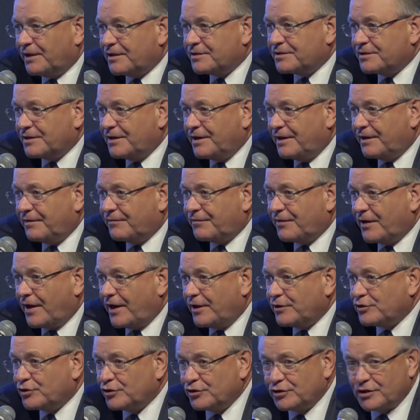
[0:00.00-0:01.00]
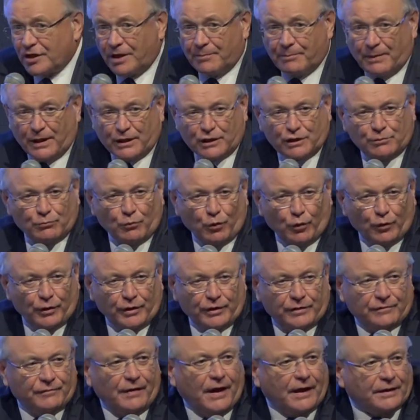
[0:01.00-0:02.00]
are saying, the Asians are much more
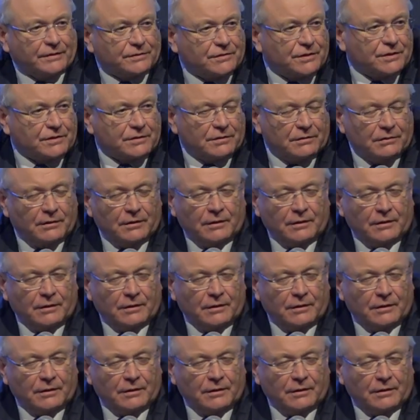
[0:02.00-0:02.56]
advanced.